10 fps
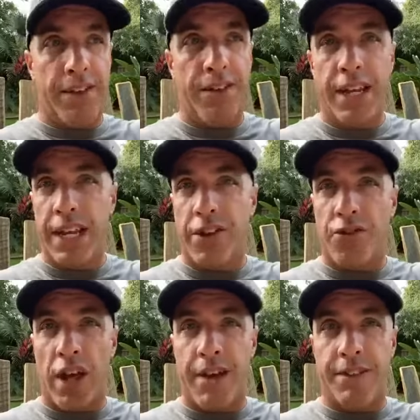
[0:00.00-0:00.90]
kids are
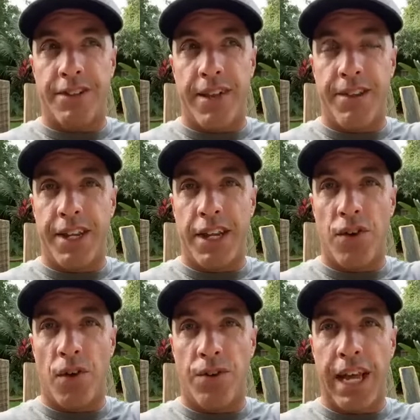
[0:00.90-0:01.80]
teenagers. I have a
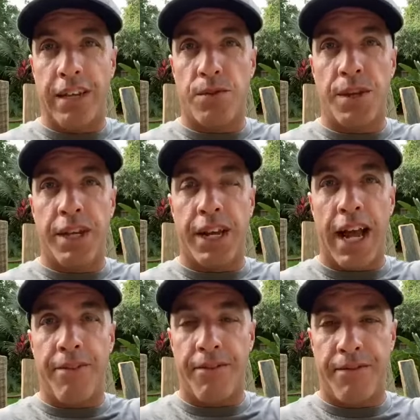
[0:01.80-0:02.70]
17 year old next week
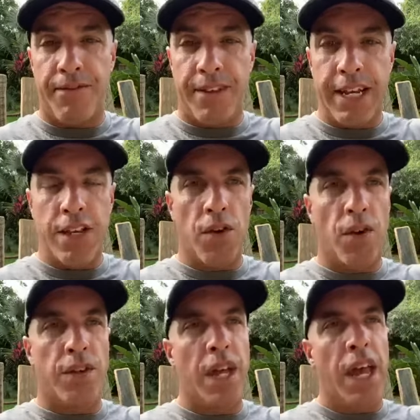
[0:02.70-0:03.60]
and I have a 15 year
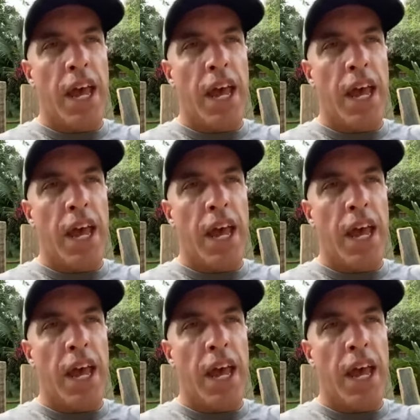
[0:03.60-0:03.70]
old.